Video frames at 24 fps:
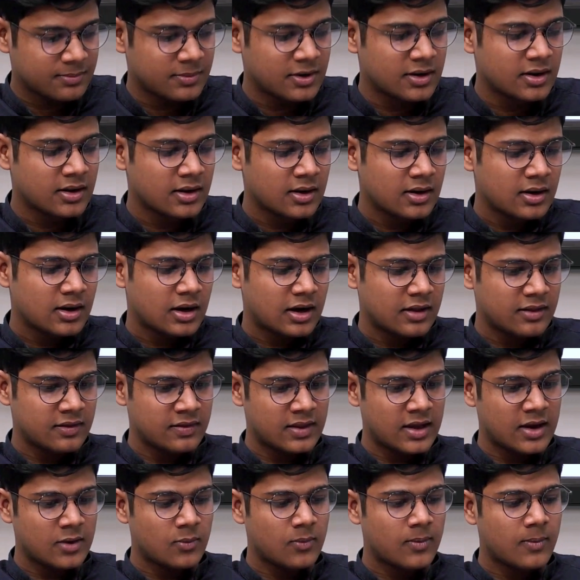But other than
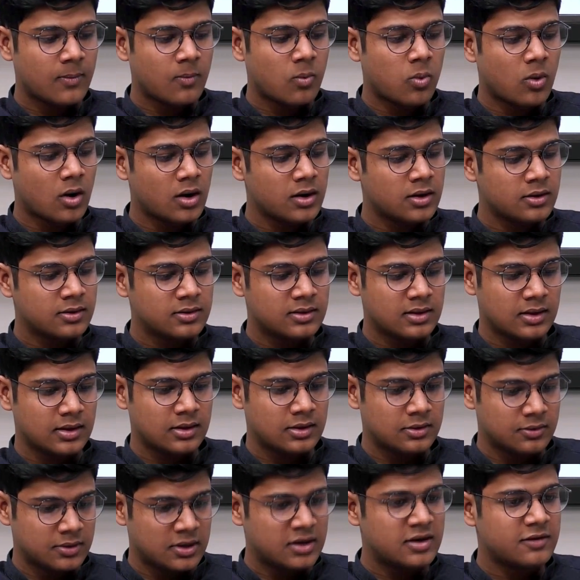that, what do you
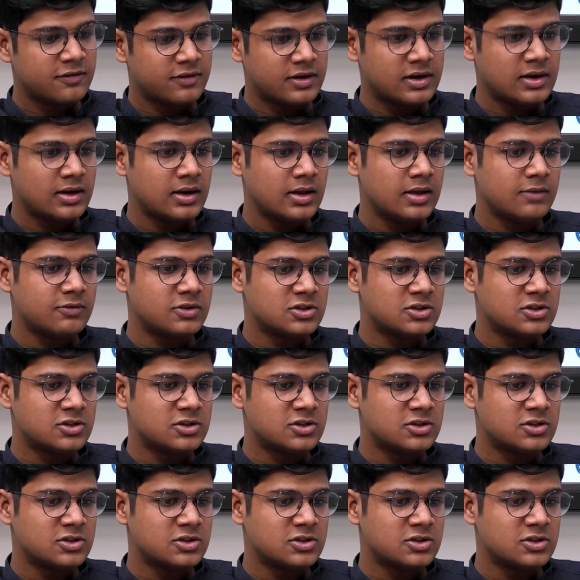think you did differently,